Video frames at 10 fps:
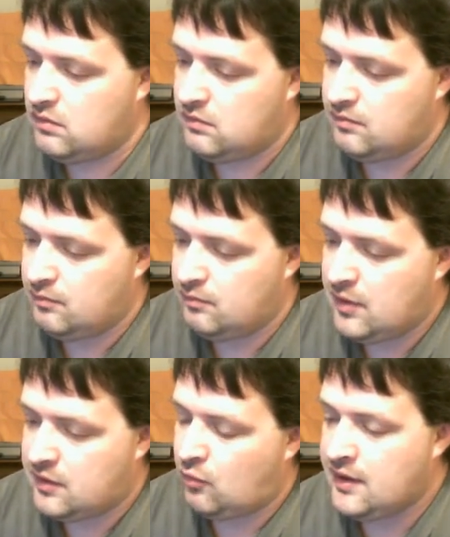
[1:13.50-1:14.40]
But the
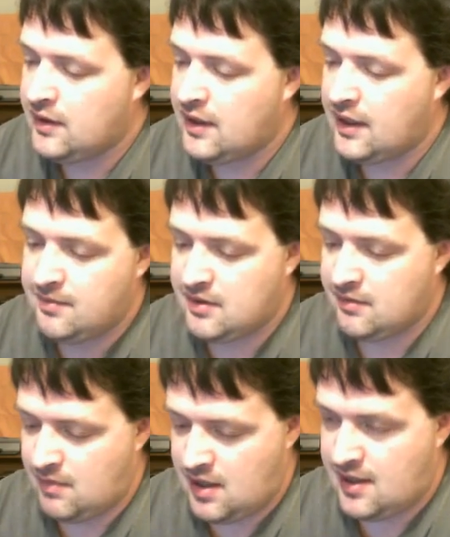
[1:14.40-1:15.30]
word that came to
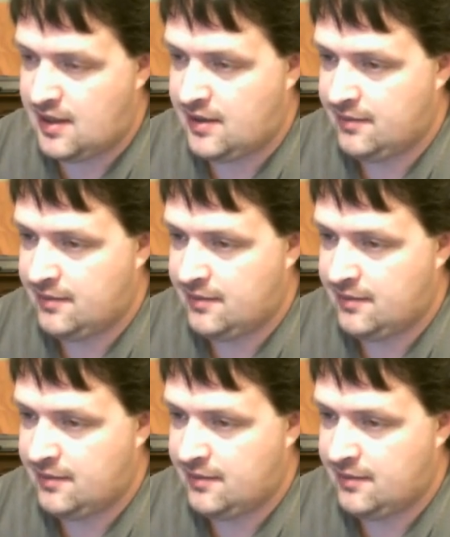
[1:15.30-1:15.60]
mind